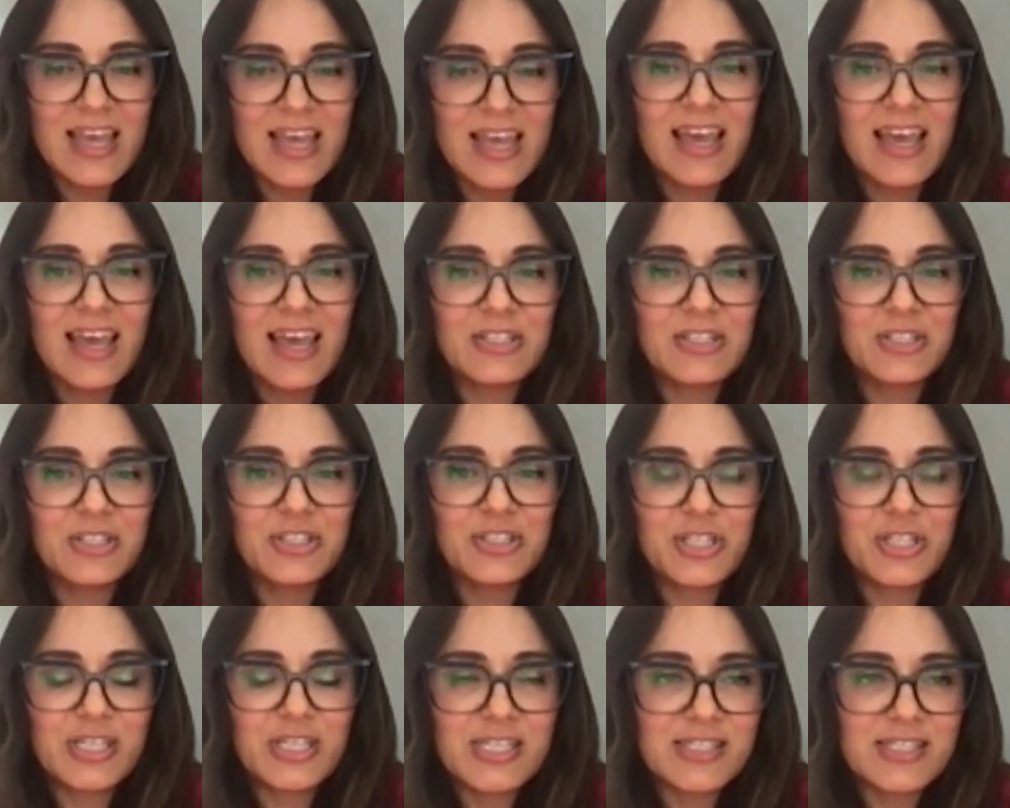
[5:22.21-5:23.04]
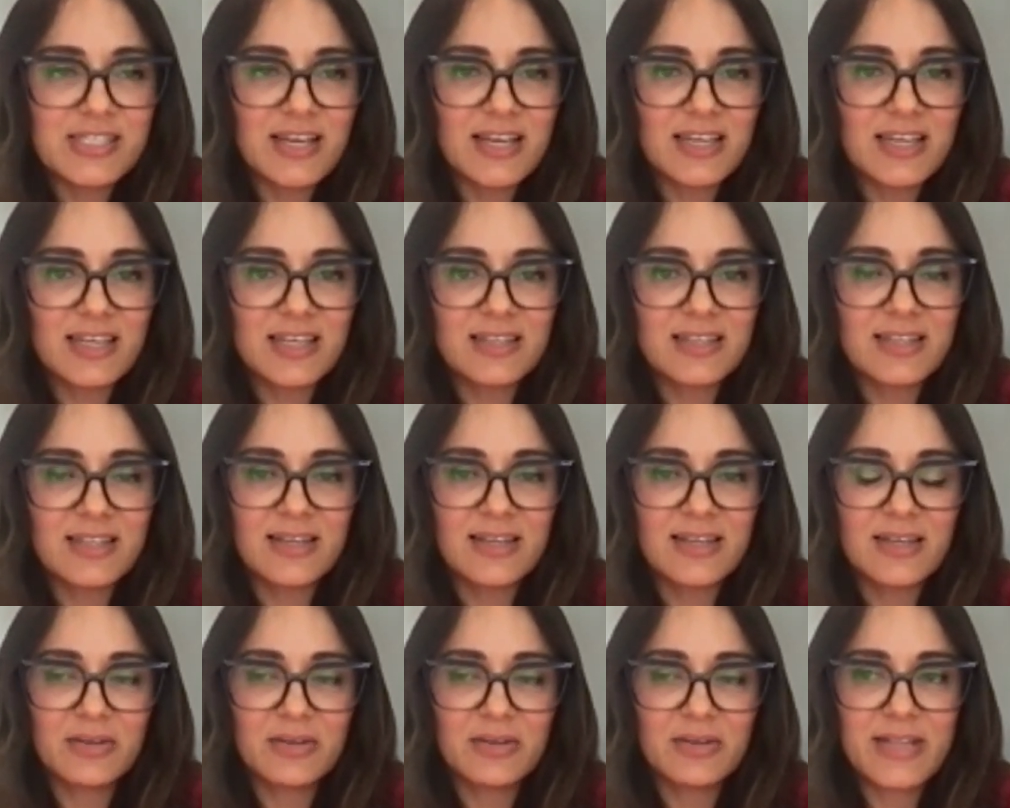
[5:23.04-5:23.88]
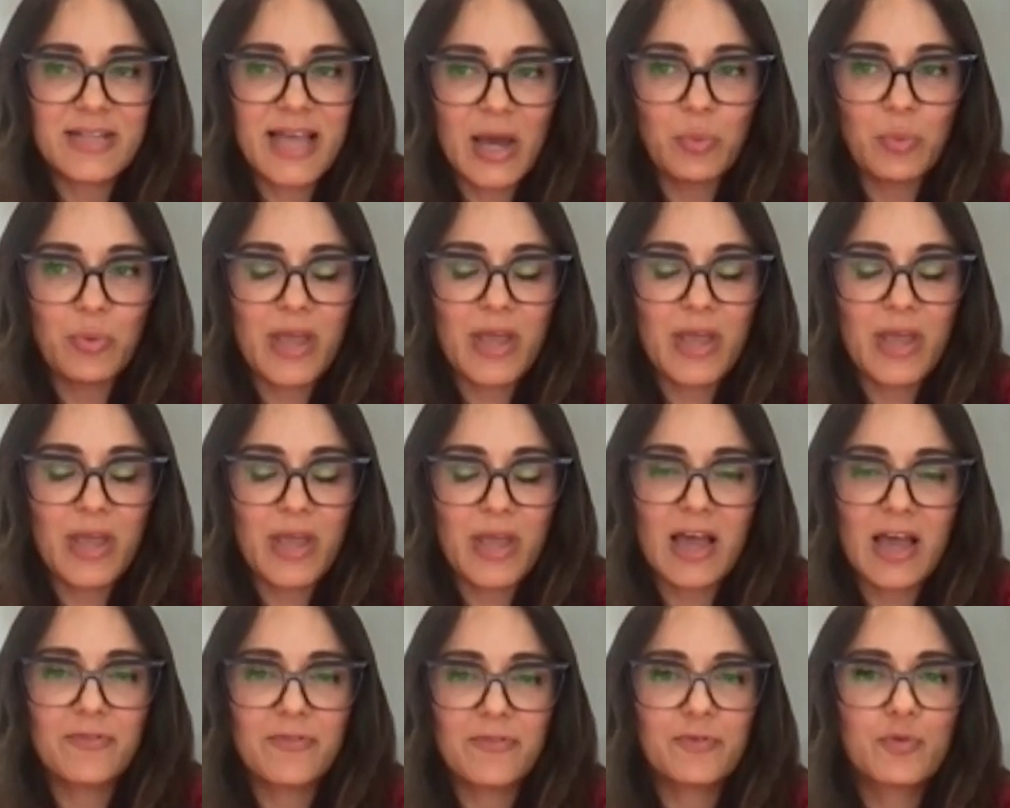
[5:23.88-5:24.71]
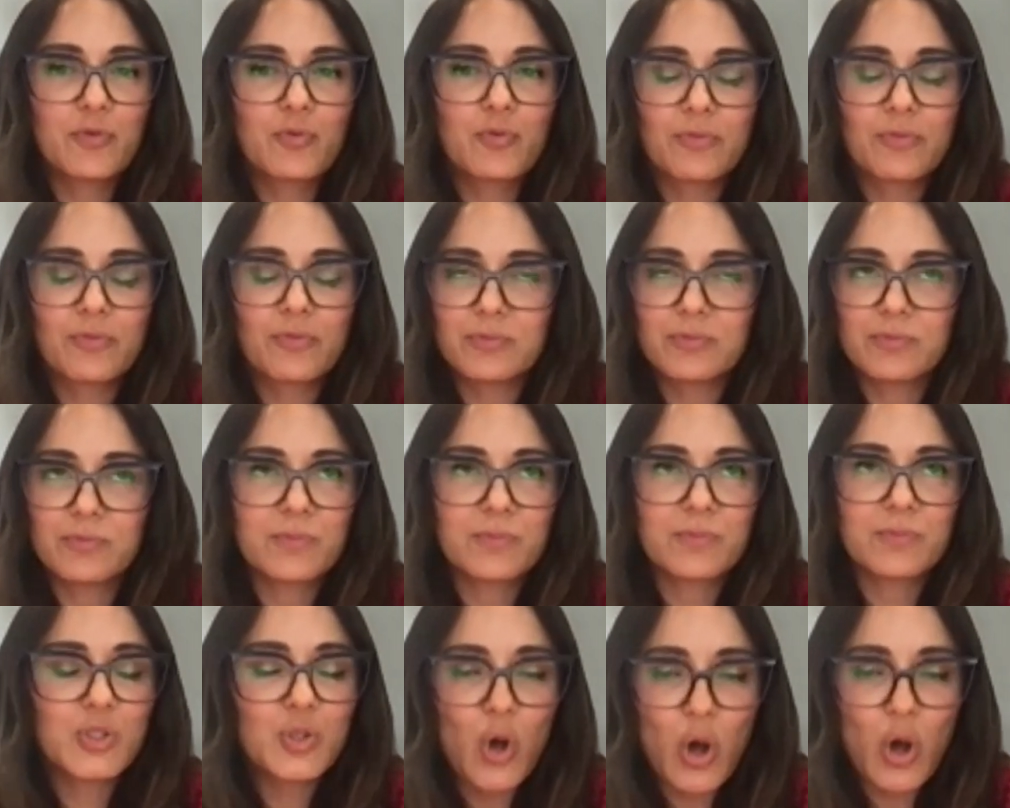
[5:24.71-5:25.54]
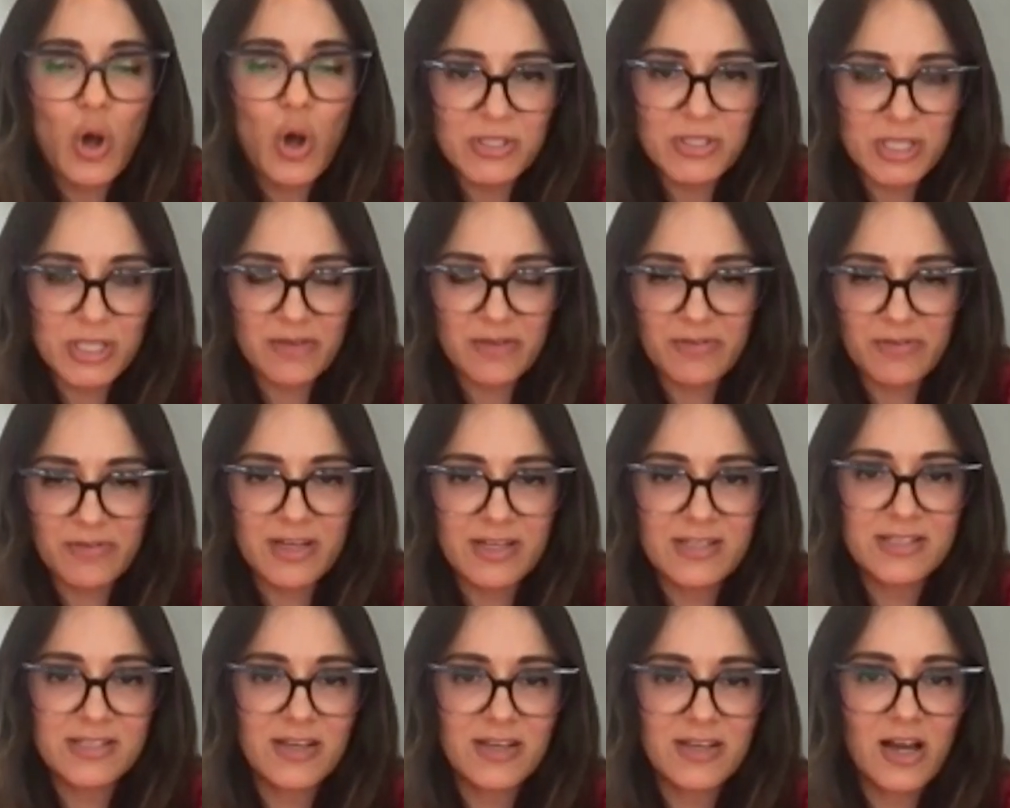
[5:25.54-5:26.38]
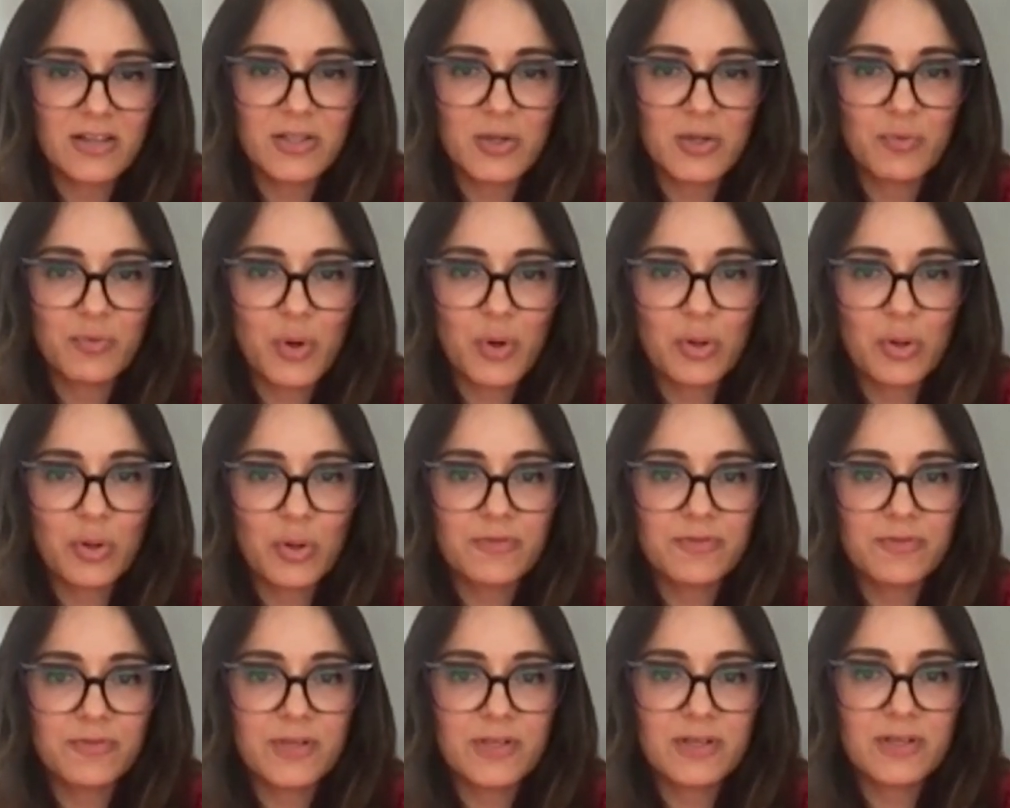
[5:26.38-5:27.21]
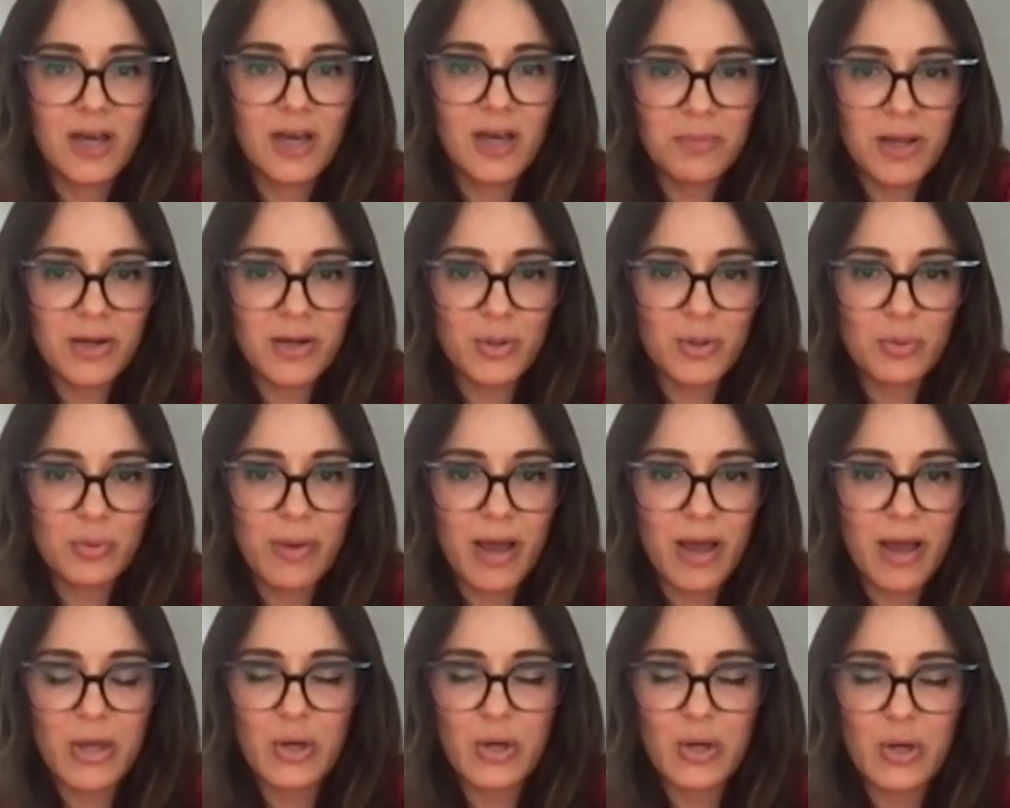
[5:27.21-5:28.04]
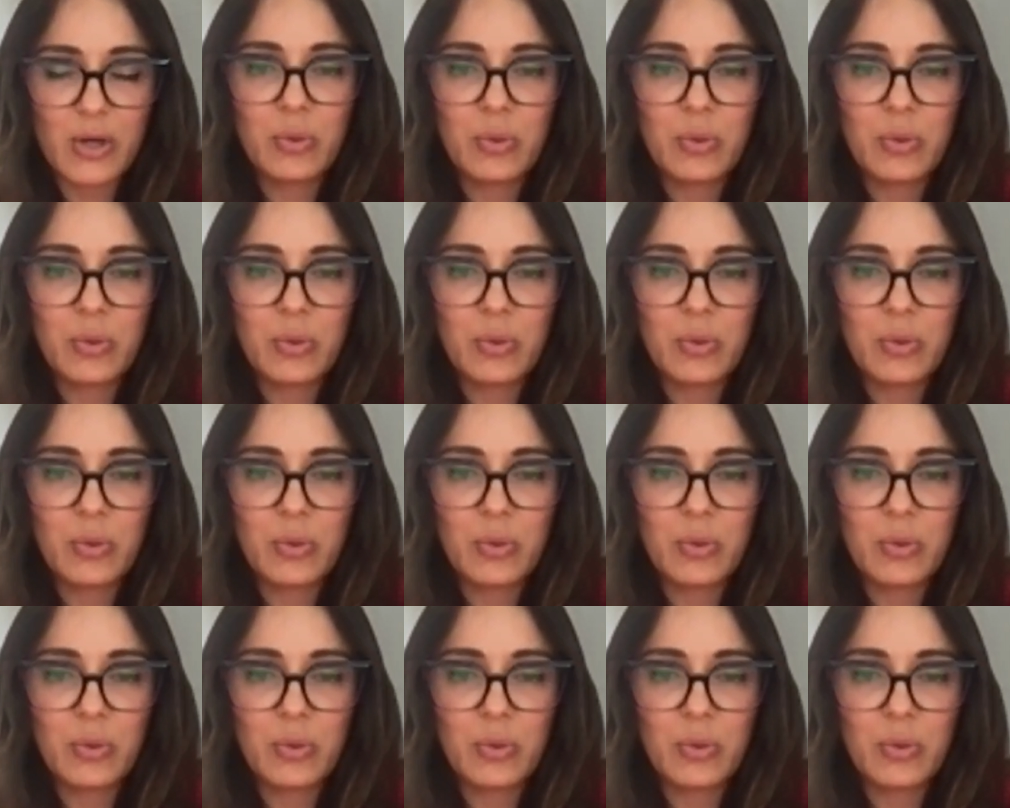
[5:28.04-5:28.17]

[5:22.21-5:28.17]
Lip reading: And just like now we have so much evidence on the role of the gut microbiome